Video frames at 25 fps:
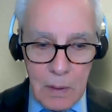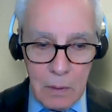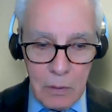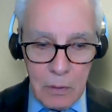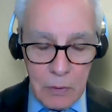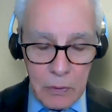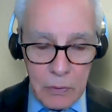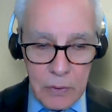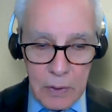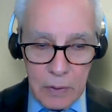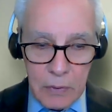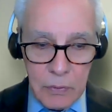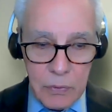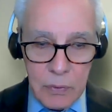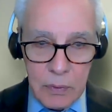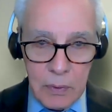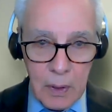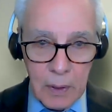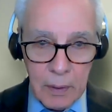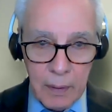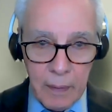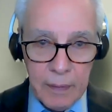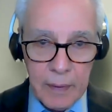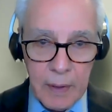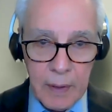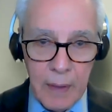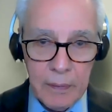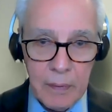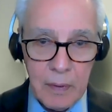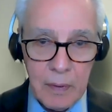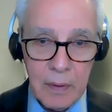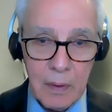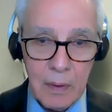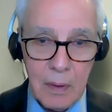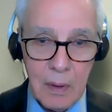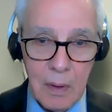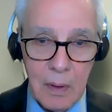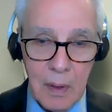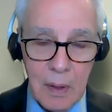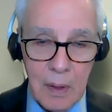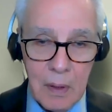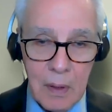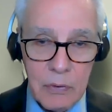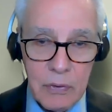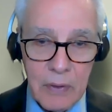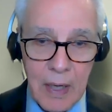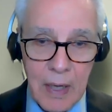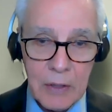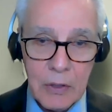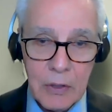just as none of the other
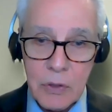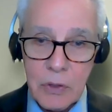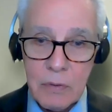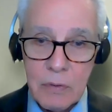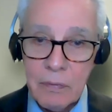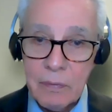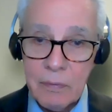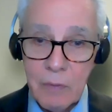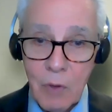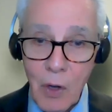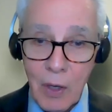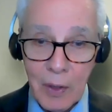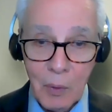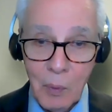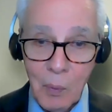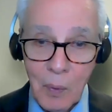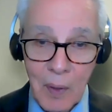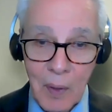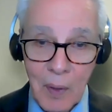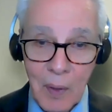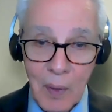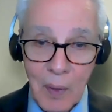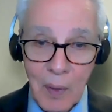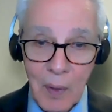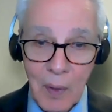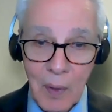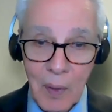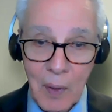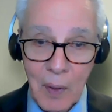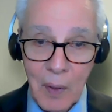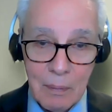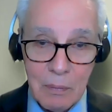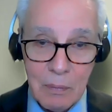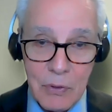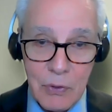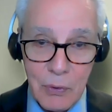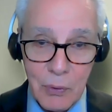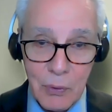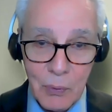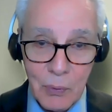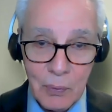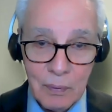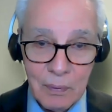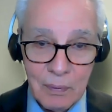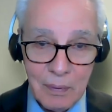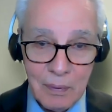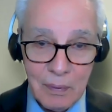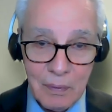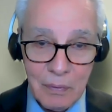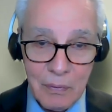sanctions have gone away anytime
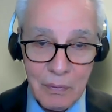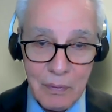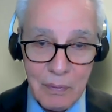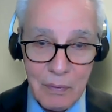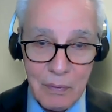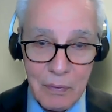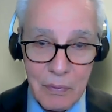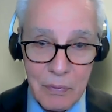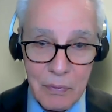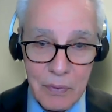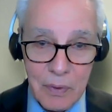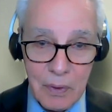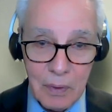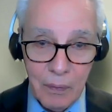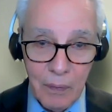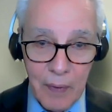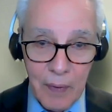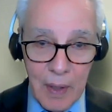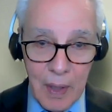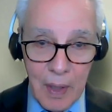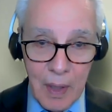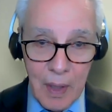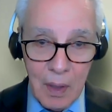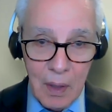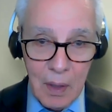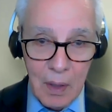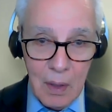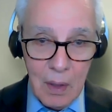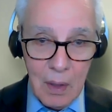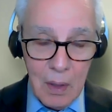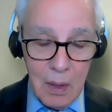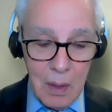soon. It's still there.